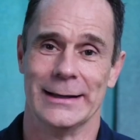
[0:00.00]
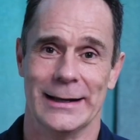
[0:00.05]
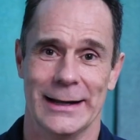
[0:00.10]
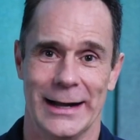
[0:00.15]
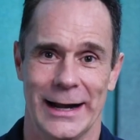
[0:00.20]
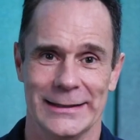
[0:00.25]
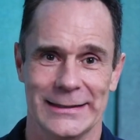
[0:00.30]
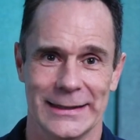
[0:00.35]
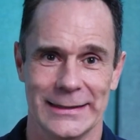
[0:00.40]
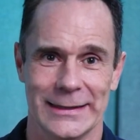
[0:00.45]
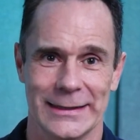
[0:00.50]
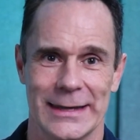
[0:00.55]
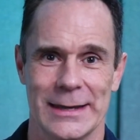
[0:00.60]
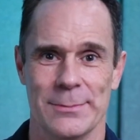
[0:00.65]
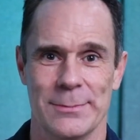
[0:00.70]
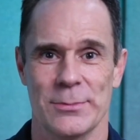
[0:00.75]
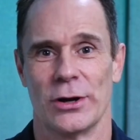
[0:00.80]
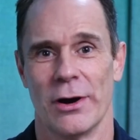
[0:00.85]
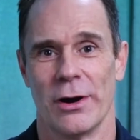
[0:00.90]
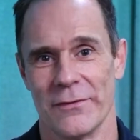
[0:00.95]
I didn't
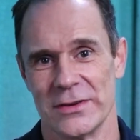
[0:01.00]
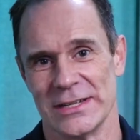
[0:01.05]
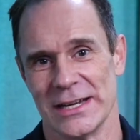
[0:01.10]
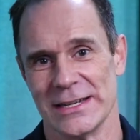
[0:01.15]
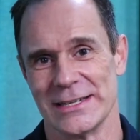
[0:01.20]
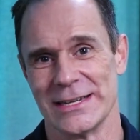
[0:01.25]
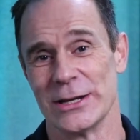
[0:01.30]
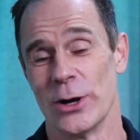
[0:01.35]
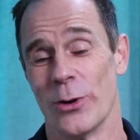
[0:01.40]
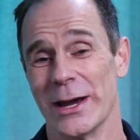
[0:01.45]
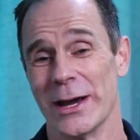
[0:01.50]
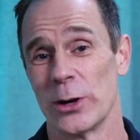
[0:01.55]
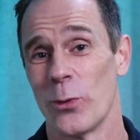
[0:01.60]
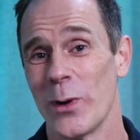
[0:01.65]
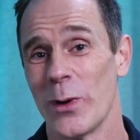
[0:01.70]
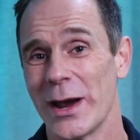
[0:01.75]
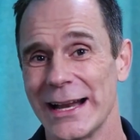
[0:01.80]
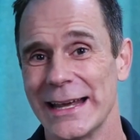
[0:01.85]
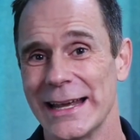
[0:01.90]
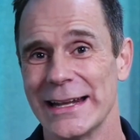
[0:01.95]
keep the conversation going
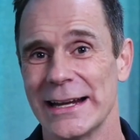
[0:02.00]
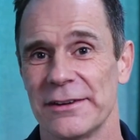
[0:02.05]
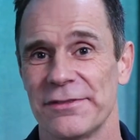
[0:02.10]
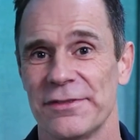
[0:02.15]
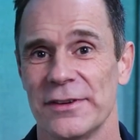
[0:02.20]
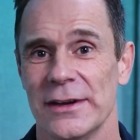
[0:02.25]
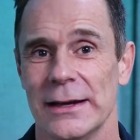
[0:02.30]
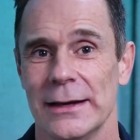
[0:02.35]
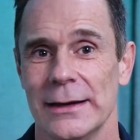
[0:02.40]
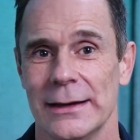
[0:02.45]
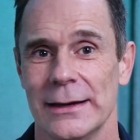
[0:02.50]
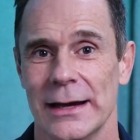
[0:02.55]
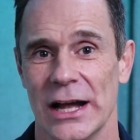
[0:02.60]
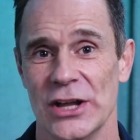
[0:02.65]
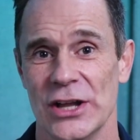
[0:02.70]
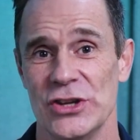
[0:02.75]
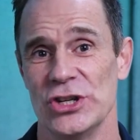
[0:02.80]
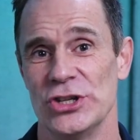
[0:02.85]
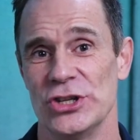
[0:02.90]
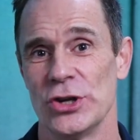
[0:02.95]
quickly enough,
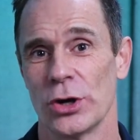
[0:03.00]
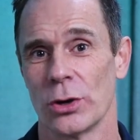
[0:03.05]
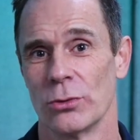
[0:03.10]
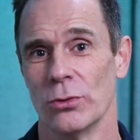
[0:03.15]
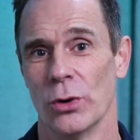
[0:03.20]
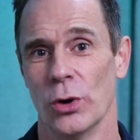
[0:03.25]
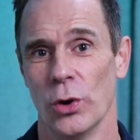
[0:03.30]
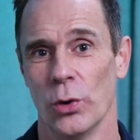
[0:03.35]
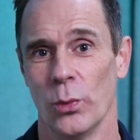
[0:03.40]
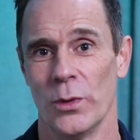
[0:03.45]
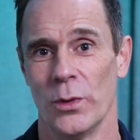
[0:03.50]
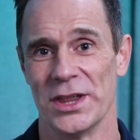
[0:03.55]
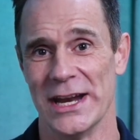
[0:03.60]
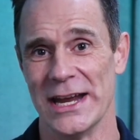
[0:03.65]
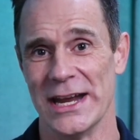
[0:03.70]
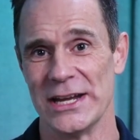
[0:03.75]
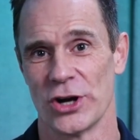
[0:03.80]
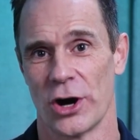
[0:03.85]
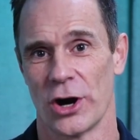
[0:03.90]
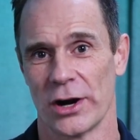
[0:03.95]
and she took a role with an
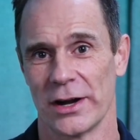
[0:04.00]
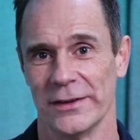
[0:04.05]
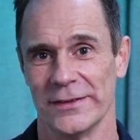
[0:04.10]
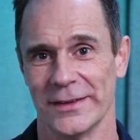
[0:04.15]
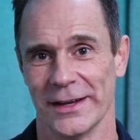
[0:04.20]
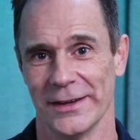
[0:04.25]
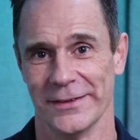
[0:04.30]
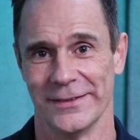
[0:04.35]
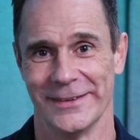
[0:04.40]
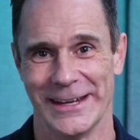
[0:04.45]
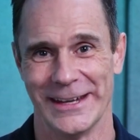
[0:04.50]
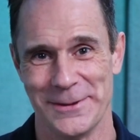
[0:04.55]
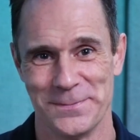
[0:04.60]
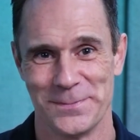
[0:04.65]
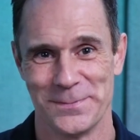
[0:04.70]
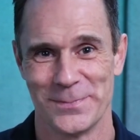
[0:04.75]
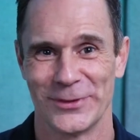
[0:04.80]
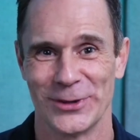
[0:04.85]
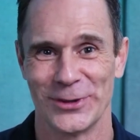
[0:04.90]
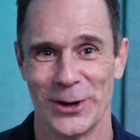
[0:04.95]
HR consultancy.
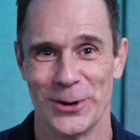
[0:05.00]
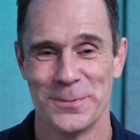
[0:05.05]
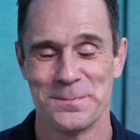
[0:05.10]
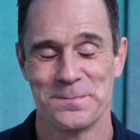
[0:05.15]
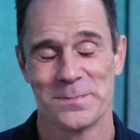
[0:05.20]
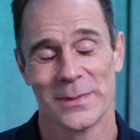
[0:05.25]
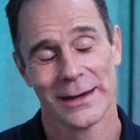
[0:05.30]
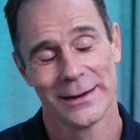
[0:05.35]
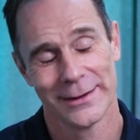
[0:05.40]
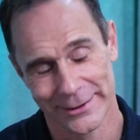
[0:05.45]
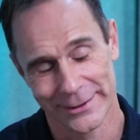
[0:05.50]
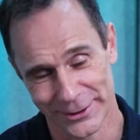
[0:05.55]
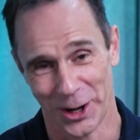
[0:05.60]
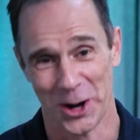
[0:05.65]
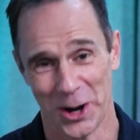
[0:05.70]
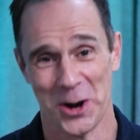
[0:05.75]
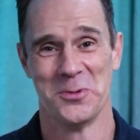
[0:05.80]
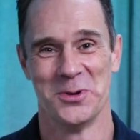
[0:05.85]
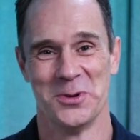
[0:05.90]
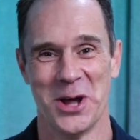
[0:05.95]
So
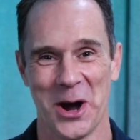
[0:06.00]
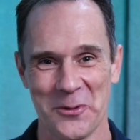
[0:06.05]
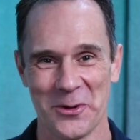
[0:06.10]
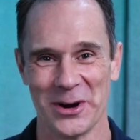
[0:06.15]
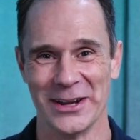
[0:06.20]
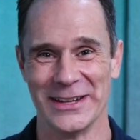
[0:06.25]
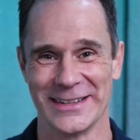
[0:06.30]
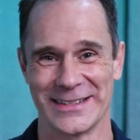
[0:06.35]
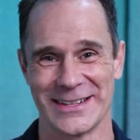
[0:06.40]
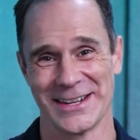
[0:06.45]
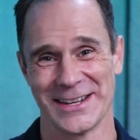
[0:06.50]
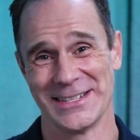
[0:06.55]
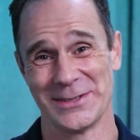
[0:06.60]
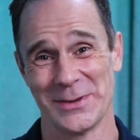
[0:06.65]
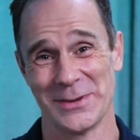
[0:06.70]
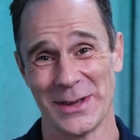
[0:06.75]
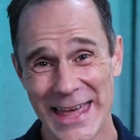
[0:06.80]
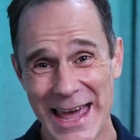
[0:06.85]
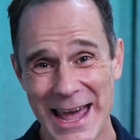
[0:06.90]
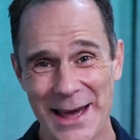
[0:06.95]
now we're in discussions
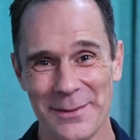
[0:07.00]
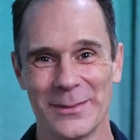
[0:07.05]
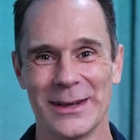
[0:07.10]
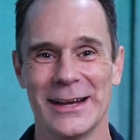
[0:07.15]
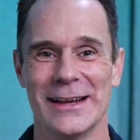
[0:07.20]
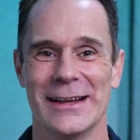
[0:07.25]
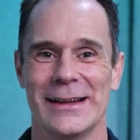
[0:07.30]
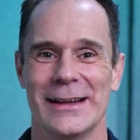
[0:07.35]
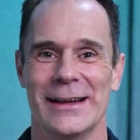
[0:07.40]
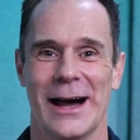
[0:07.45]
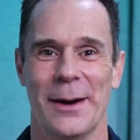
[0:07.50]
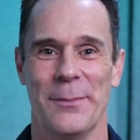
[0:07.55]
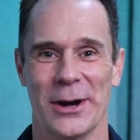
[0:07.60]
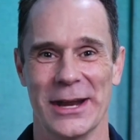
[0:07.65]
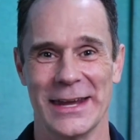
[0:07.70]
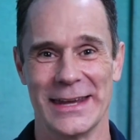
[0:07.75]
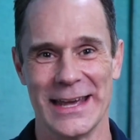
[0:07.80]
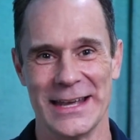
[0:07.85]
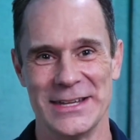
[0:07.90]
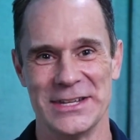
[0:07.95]
with them about
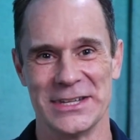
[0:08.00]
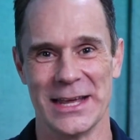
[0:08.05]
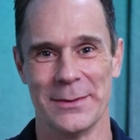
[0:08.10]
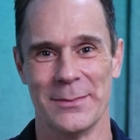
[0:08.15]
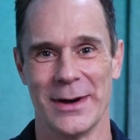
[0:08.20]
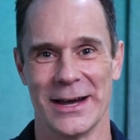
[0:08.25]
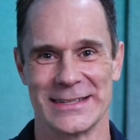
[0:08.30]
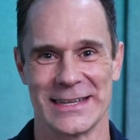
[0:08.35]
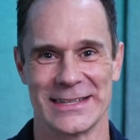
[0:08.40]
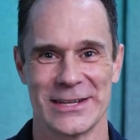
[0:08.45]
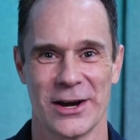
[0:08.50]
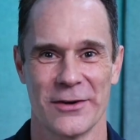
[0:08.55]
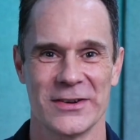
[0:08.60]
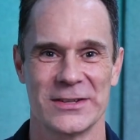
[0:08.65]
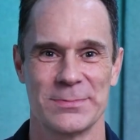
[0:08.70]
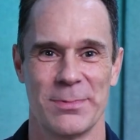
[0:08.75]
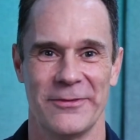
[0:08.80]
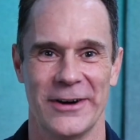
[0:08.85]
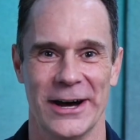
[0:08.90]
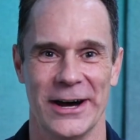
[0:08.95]
engaging them as a
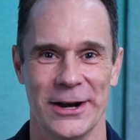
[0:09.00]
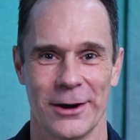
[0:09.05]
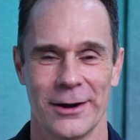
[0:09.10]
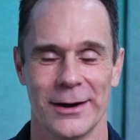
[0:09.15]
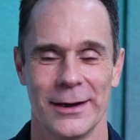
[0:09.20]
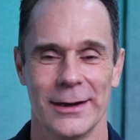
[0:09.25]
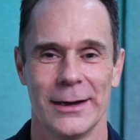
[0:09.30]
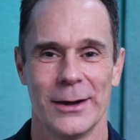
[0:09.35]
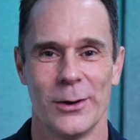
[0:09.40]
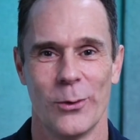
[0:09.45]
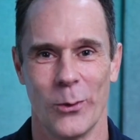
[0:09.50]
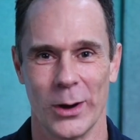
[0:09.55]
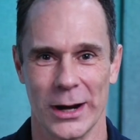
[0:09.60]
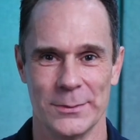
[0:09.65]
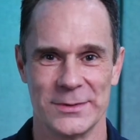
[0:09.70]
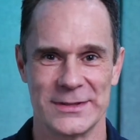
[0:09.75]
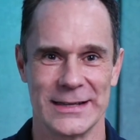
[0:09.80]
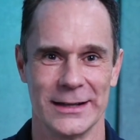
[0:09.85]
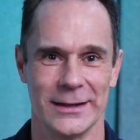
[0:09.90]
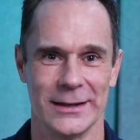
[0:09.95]
service provider while I'm
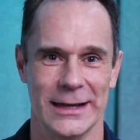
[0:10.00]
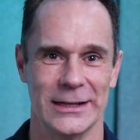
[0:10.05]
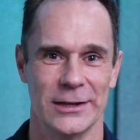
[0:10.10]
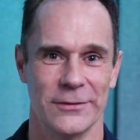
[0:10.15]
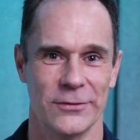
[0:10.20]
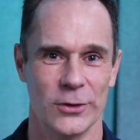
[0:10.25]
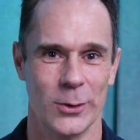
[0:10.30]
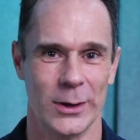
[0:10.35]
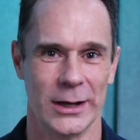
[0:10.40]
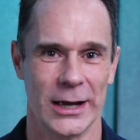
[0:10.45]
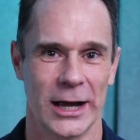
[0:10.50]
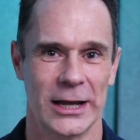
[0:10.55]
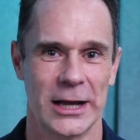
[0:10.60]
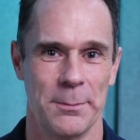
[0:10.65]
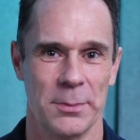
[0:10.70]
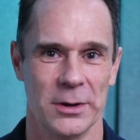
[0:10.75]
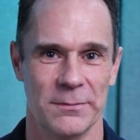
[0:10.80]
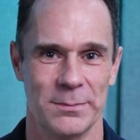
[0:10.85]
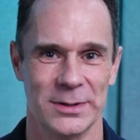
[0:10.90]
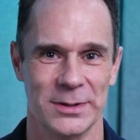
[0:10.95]
still interviewing a
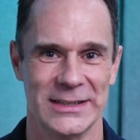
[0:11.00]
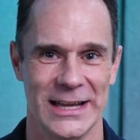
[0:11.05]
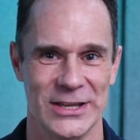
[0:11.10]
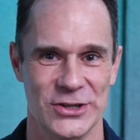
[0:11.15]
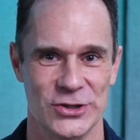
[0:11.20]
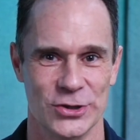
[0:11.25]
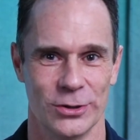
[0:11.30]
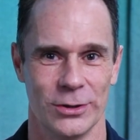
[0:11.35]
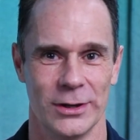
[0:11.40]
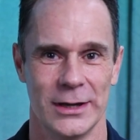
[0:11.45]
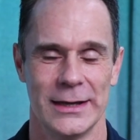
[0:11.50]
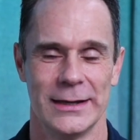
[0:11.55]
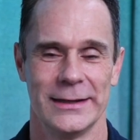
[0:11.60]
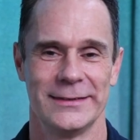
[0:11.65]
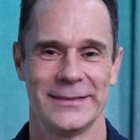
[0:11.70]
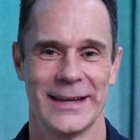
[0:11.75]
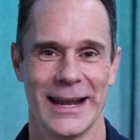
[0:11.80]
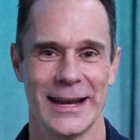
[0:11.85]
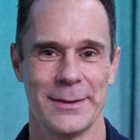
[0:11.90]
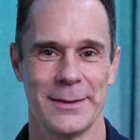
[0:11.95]
couple of potential
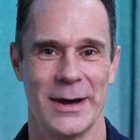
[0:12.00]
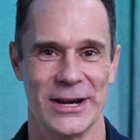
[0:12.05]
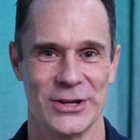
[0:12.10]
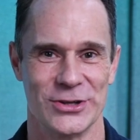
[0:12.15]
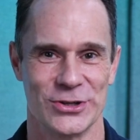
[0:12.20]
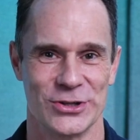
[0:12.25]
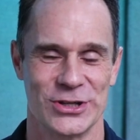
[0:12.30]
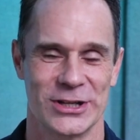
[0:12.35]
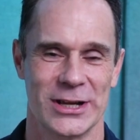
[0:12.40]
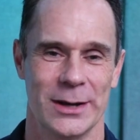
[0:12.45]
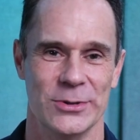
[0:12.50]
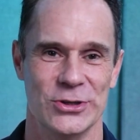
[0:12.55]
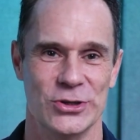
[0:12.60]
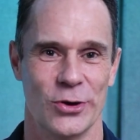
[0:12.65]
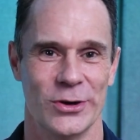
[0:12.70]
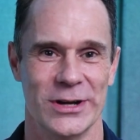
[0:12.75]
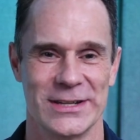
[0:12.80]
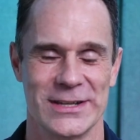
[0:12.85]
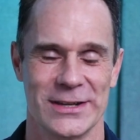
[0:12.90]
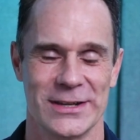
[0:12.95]
talent managers to come and
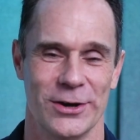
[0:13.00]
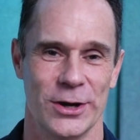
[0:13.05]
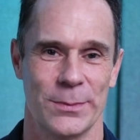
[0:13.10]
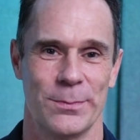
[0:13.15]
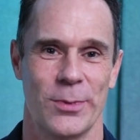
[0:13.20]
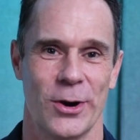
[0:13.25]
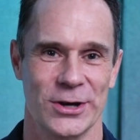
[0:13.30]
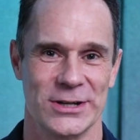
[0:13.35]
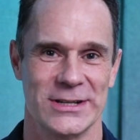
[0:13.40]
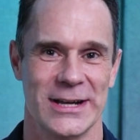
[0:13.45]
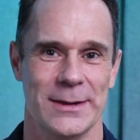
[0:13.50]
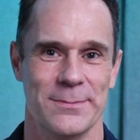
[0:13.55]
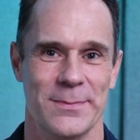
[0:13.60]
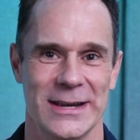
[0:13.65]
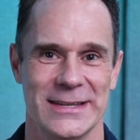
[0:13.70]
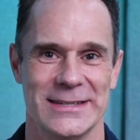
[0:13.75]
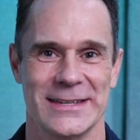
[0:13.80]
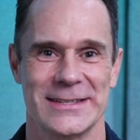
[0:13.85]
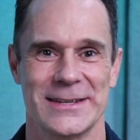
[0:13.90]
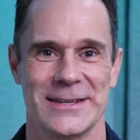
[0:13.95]
join us on a part-time
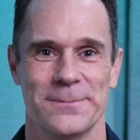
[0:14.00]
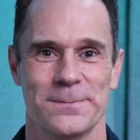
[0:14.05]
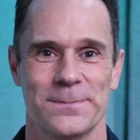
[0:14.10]
basis.